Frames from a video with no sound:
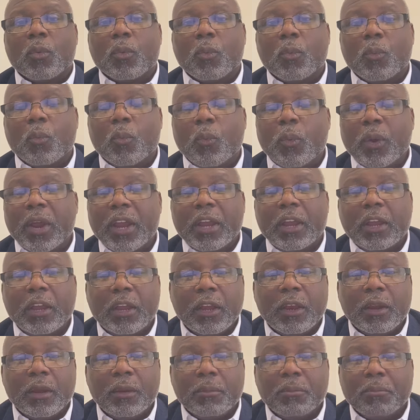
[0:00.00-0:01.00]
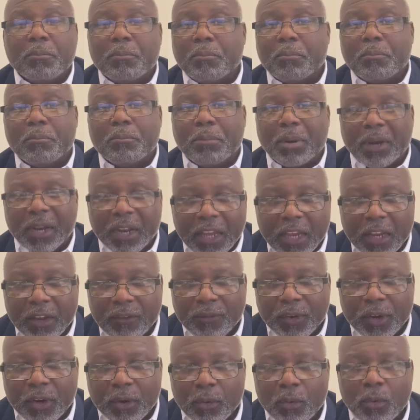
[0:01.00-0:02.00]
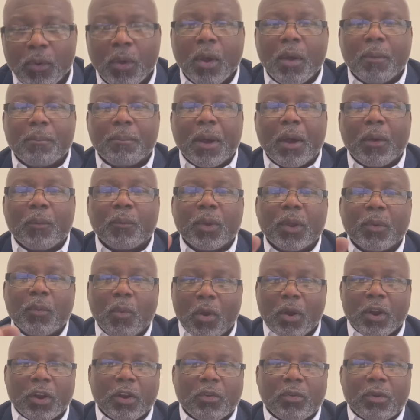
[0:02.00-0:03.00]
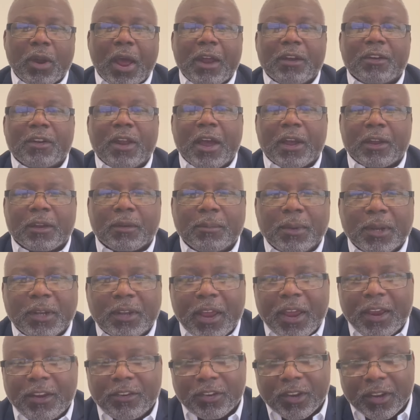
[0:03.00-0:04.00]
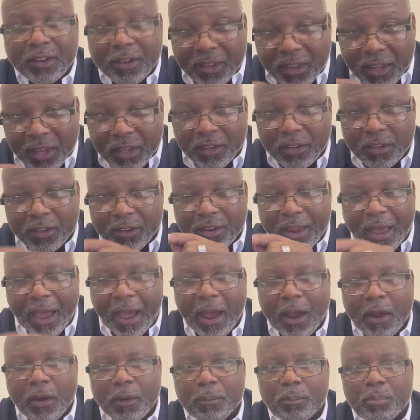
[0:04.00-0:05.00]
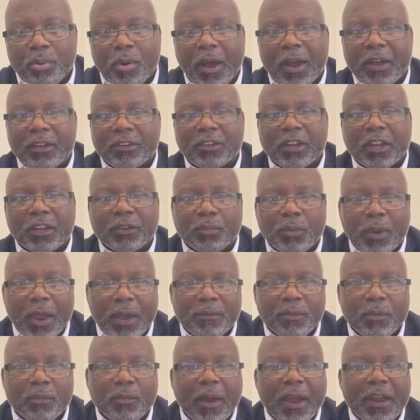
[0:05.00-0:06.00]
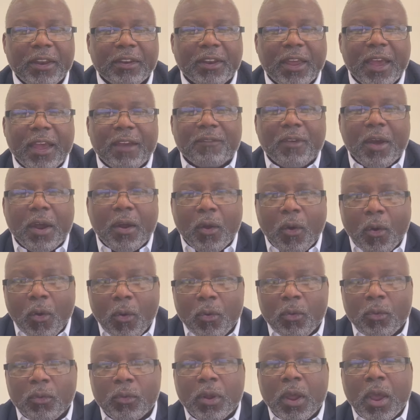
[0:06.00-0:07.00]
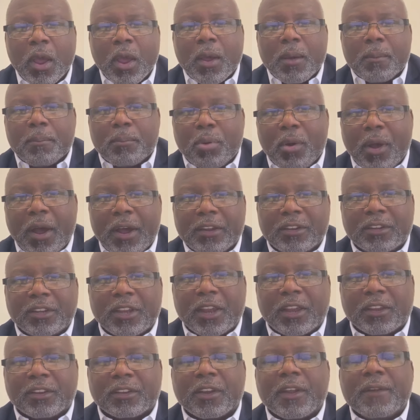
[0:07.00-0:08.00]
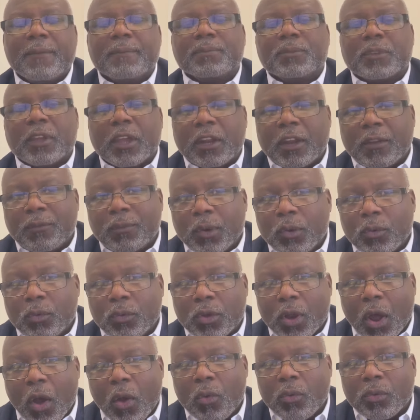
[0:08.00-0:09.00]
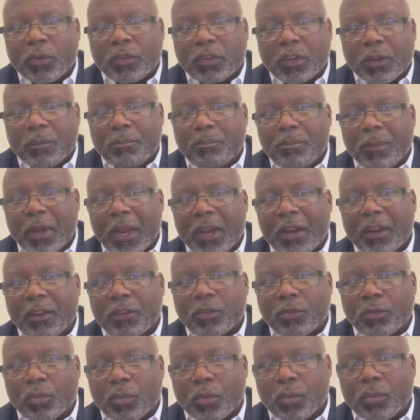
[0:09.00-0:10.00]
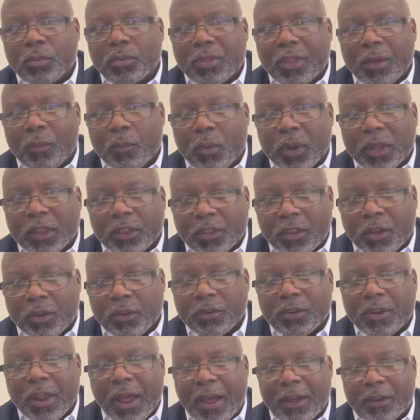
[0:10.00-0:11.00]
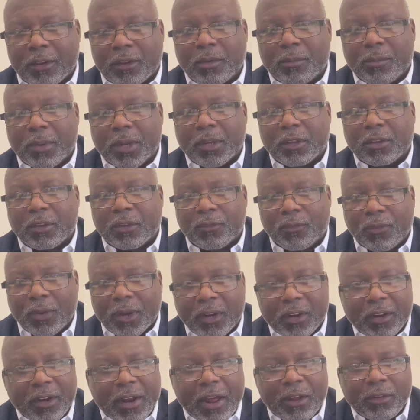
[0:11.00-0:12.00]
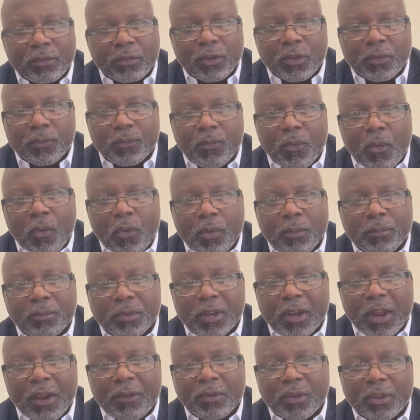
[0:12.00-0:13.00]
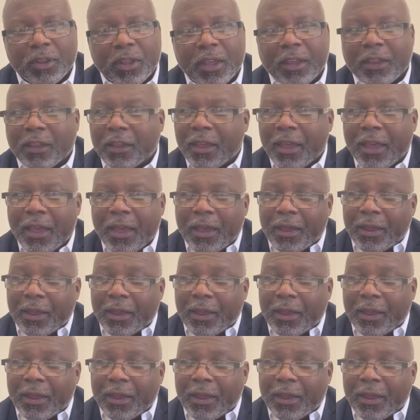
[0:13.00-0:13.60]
we believe you, but we want it on our documentation. This is our process. We have a right to have our own process. And if you don't submit it through with their documents, filling out their forms and everything,